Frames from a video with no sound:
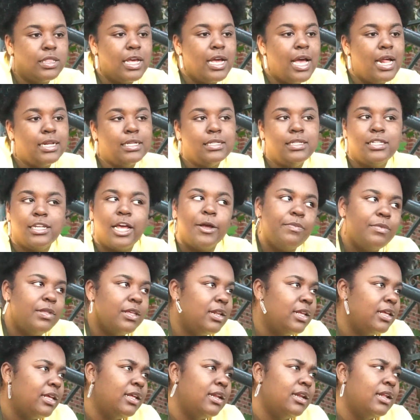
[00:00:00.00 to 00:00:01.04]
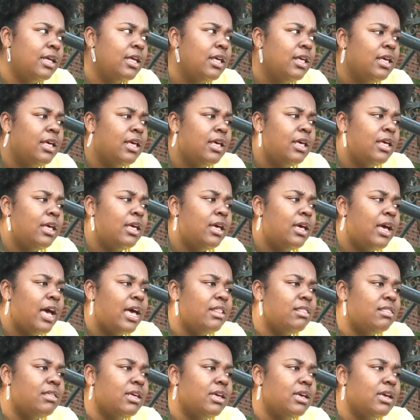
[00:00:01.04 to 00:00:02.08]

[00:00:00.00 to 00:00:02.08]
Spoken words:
I got accepted I